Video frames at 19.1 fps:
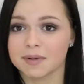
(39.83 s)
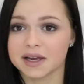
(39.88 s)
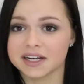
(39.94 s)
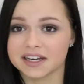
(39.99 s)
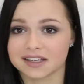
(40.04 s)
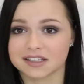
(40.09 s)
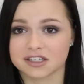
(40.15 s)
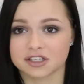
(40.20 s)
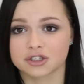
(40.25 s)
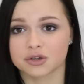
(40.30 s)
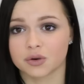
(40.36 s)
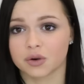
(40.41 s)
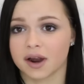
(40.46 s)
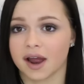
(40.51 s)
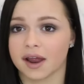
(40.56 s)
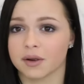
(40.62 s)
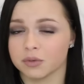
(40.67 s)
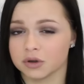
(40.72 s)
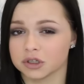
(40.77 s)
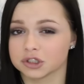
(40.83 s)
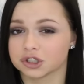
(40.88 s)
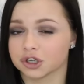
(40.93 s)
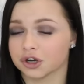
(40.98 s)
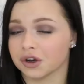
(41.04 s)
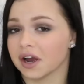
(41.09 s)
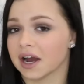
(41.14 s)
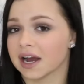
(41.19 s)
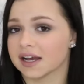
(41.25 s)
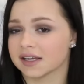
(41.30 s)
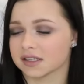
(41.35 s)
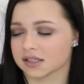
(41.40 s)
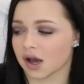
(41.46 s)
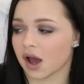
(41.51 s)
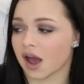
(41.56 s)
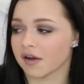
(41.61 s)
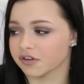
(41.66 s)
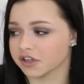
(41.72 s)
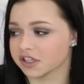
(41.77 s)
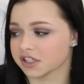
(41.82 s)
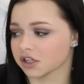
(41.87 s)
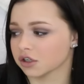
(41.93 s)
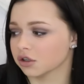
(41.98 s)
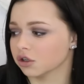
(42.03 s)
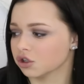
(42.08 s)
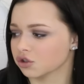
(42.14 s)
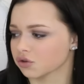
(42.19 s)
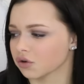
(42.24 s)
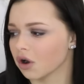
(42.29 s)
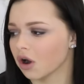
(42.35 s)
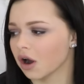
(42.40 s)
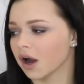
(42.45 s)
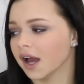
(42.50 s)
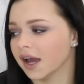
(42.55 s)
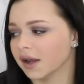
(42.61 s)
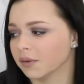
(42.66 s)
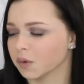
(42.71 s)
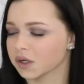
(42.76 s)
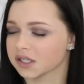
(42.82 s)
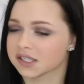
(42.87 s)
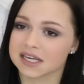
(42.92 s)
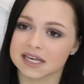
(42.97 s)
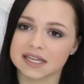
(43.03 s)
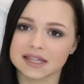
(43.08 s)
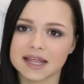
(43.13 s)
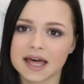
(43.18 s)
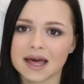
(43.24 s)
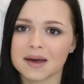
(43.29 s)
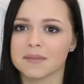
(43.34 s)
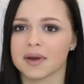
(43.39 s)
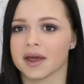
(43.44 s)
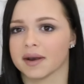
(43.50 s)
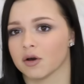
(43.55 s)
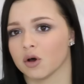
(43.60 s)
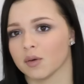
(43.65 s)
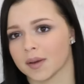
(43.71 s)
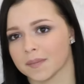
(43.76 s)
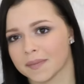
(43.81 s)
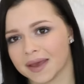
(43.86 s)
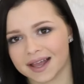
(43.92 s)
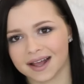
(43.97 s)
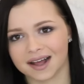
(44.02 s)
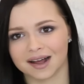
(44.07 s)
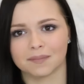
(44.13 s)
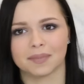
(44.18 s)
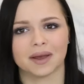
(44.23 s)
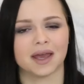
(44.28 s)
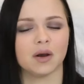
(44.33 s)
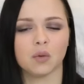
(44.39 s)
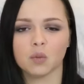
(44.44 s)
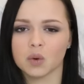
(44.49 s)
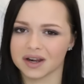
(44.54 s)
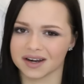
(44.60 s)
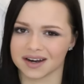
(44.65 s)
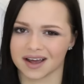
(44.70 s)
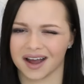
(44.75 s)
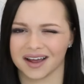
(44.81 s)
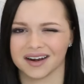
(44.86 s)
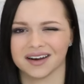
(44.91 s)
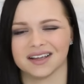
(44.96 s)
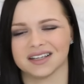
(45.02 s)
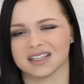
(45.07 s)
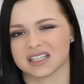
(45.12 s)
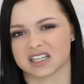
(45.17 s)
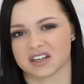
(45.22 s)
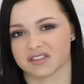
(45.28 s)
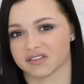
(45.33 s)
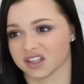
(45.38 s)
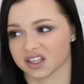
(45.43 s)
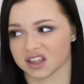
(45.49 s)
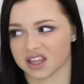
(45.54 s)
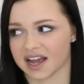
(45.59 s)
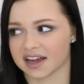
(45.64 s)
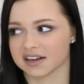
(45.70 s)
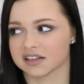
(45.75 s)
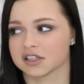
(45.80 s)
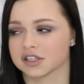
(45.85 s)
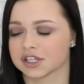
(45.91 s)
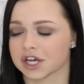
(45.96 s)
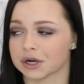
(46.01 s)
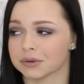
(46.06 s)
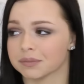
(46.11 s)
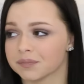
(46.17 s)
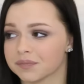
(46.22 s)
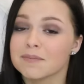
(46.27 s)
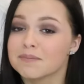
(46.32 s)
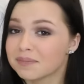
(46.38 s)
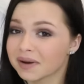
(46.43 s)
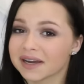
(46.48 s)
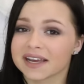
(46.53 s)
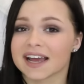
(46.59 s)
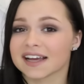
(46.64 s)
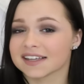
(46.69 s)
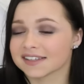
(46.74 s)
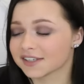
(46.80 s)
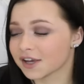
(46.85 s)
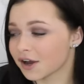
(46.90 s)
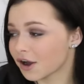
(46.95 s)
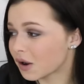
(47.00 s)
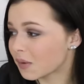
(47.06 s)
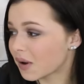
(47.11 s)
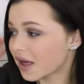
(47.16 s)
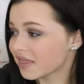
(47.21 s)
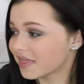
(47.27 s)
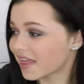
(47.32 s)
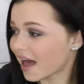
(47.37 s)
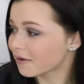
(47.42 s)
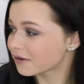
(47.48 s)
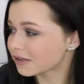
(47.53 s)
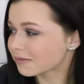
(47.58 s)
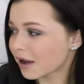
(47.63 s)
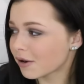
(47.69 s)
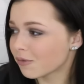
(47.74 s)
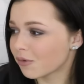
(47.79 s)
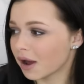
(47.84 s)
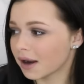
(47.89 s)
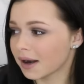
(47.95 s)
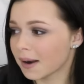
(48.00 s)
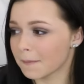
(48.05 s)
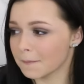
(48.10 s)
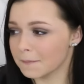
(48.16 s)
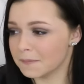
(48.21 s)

In my desk tour, I will show you guys every single draw and what's in them and all my makeup and whatnot and stuff like that. So but yeah, so that was my one